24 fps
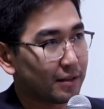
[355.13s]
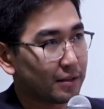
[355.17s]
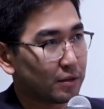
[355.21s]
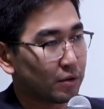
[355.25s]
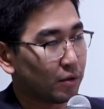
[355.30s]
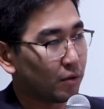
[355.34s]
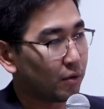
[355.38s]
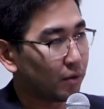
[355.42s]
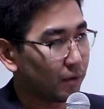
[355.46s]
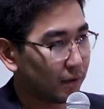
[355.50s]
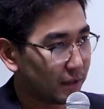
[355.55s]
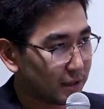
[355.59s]

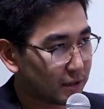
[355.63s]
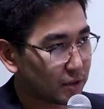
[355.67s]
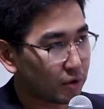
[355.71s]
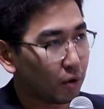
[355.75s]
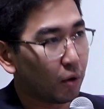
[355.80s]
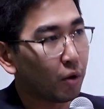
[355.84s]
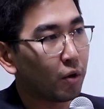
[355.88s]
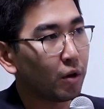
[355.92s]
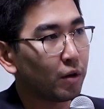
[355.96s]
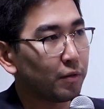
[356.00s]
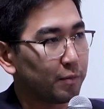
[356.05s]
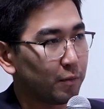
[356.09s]
So it's
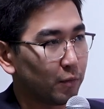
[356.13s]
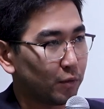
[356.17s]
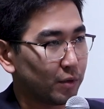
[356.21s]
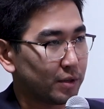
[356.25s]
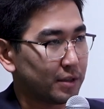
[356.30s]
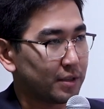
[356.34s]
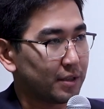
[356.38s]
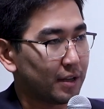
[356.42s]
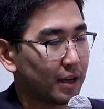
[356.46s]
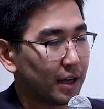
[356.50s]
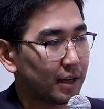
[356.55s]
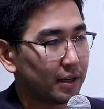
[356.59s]
all
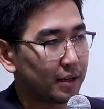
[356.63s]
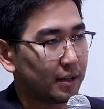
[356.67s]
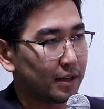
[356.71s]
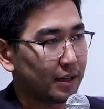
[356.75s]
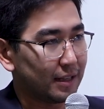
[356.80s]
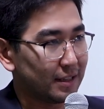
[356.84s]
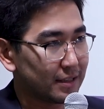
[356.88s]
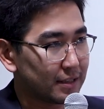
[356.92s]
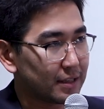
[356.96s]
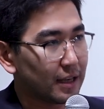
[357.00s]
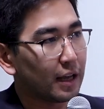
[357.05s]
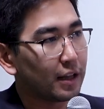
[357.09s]
was done
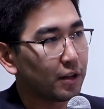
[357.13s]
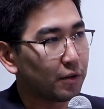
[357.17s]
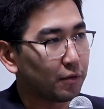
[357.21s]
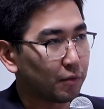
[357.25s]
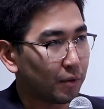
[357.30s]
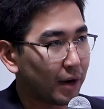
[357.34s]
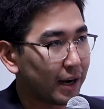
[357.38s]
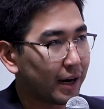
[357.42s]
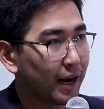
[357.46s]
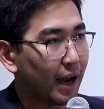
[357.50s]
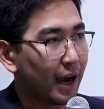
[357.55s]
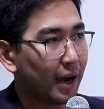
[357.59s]
inside of
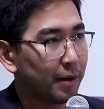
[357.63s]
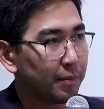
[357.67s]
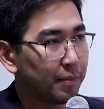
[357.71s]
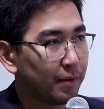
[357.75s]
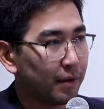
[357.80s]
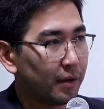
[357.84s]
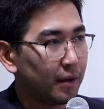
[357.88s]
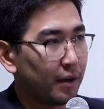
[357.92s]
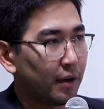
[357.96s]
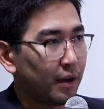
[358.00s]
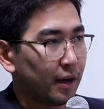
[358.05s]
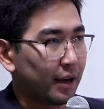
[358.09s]
one app,
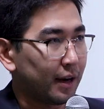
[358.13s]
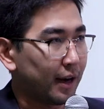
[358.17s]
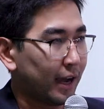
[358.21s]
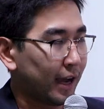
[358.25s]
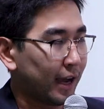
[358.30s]
and I